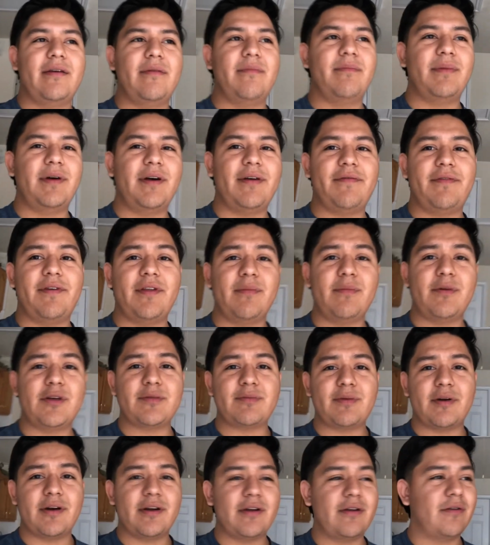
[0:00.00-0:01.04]
But for the most
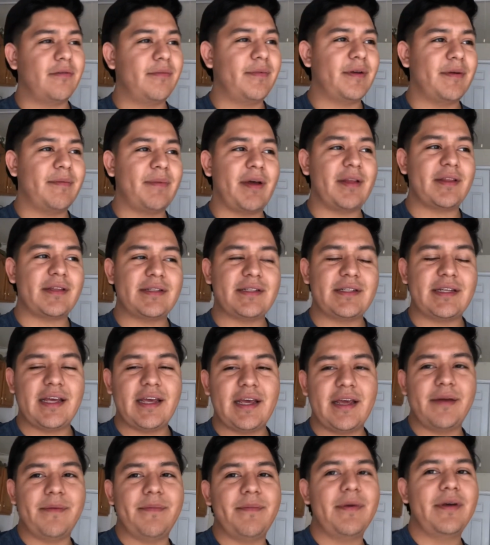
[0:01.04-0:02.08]
part, it'll be about the
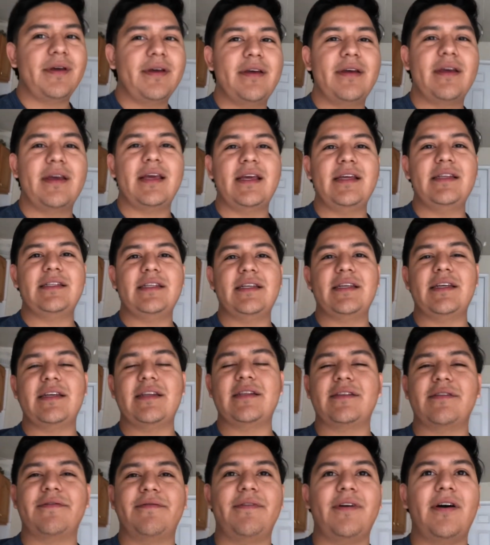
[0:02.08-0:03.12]
same, easy
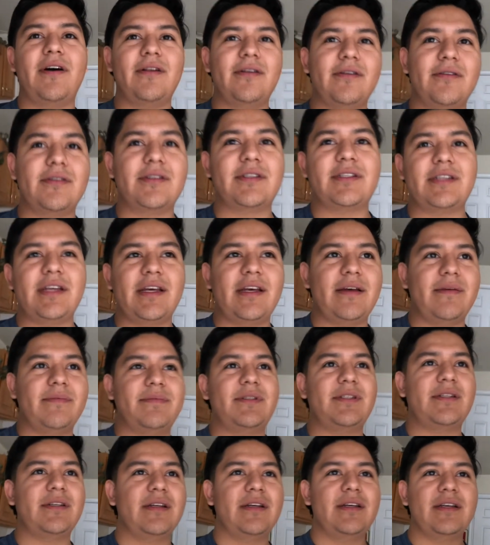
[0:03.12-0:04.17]
to follow
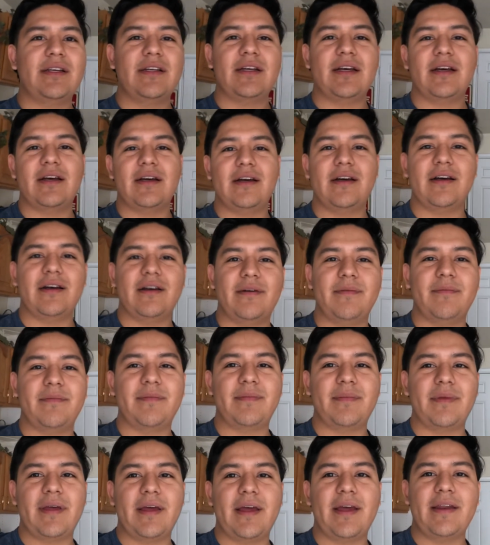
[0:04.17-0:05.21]
steps. Um,
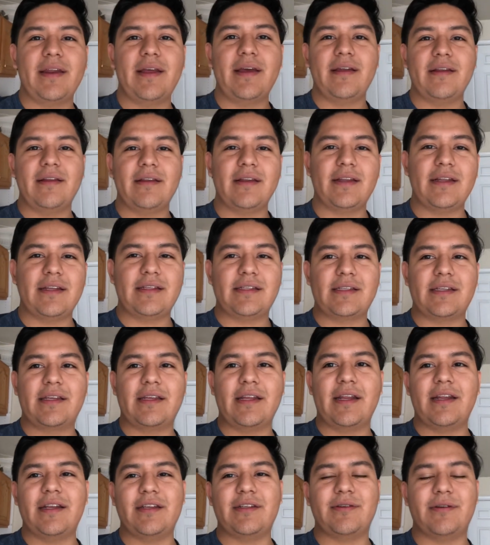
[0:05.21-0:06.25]
and yeah, let's get
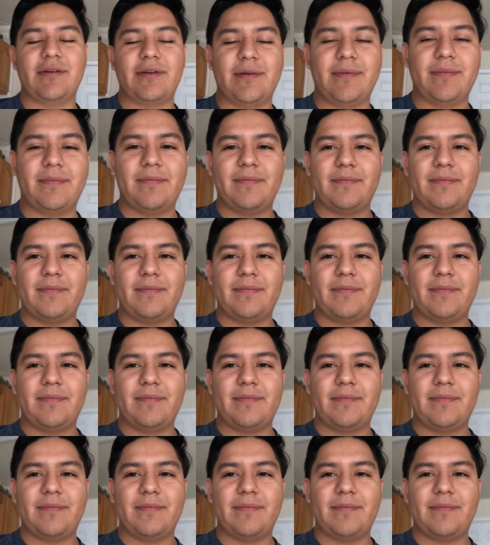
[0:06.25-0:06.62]
into it.